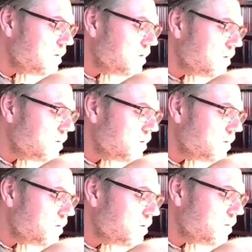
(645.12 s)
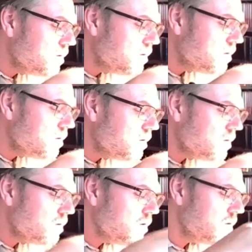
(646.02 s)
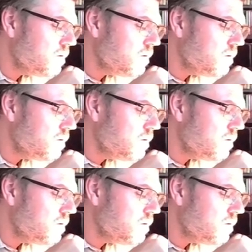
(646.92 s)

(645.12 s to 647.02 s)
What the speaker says: (no one is talking)